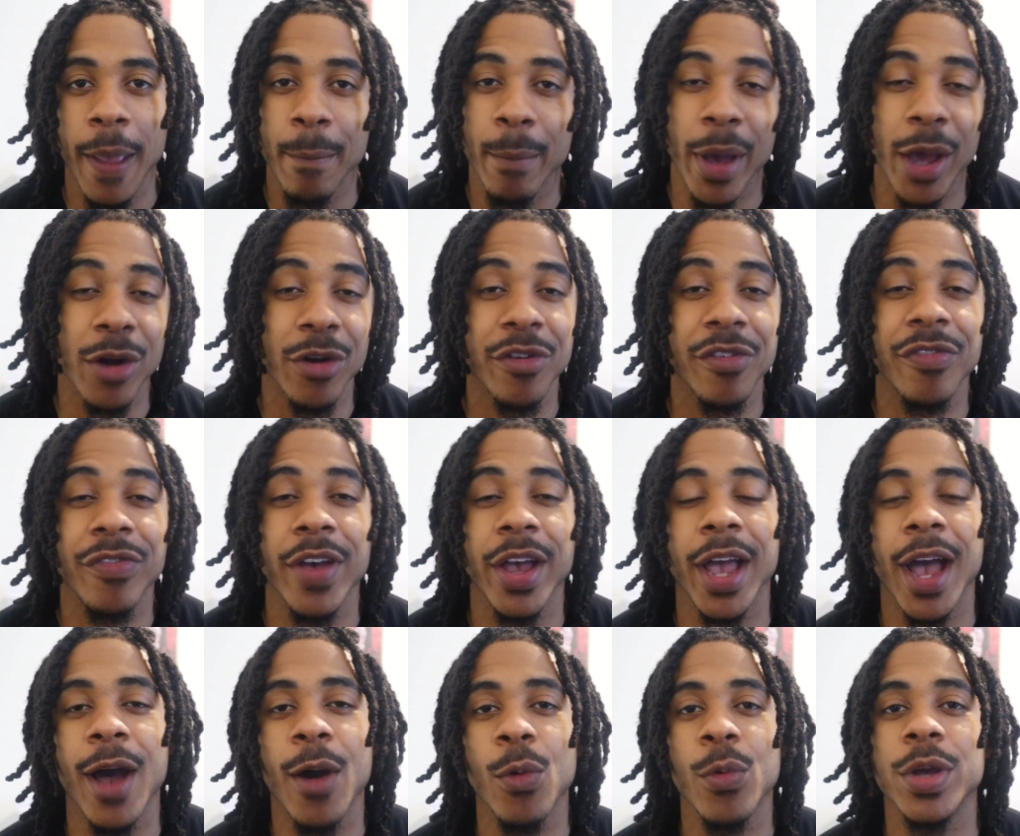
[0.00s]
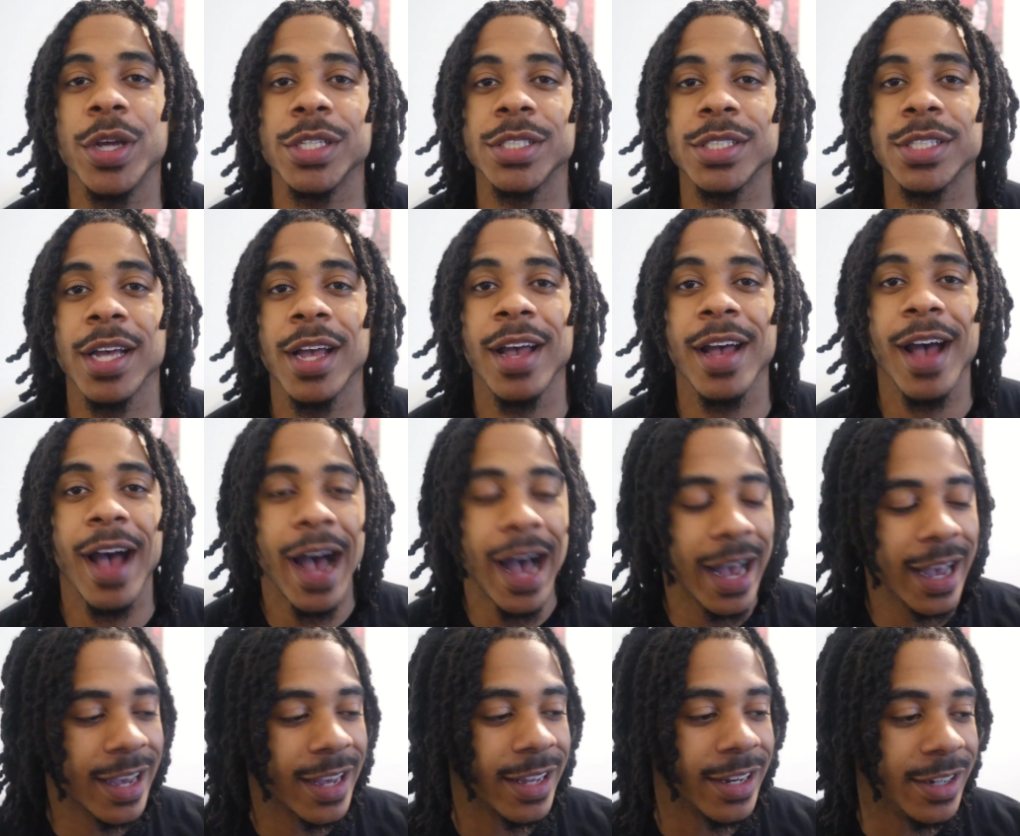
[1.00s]
Matter of fact, I wish
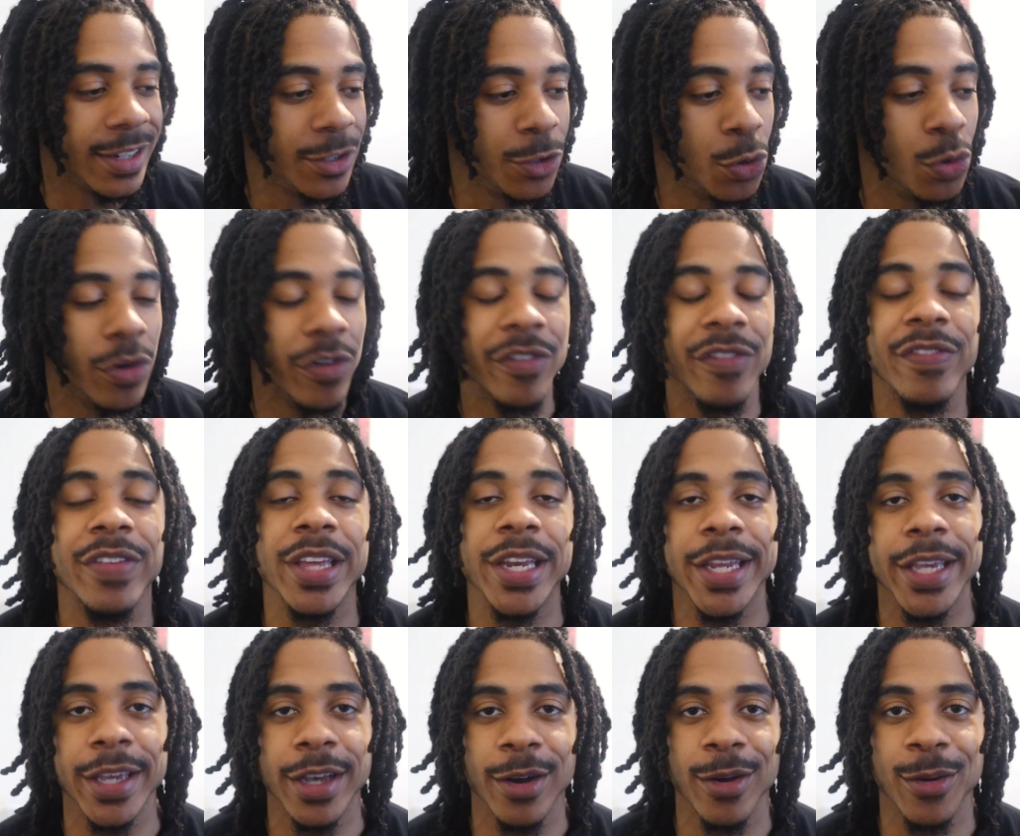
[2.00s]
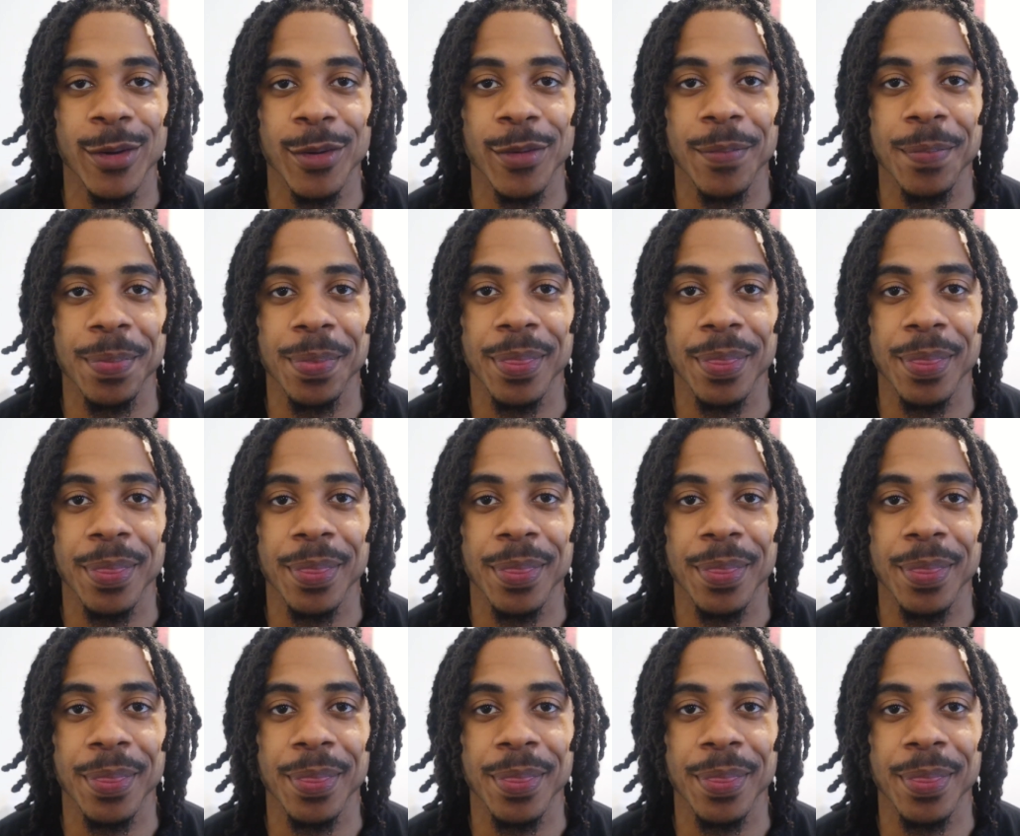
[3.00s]
I could do a video,